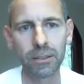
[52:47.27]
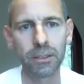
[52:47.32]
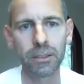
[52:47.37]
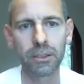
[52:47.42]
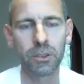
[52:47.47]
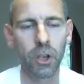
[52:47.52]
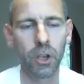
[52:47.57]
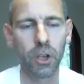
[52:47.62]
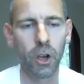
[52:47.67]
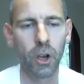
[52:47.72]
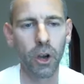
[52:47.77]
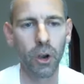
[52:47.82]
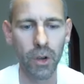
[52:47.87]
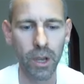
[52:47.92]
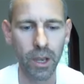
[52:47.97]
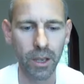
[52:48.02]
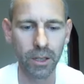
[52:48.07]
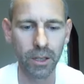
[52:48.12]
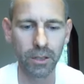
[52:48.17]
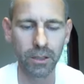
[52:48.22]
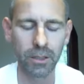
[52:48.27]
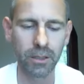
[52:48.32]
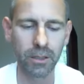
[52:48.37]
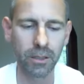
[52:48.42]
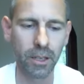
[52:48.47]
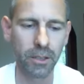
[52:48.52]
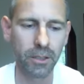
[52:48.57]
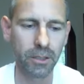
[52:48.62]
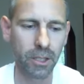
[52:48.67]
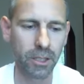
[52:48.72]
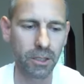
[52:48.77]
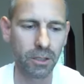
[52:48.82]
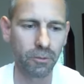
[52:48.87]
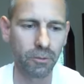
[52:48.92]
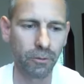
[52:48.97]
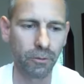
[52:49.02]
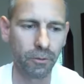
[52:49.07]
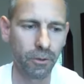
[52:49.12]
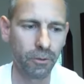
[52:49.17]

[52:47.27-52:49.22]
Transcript: So it's just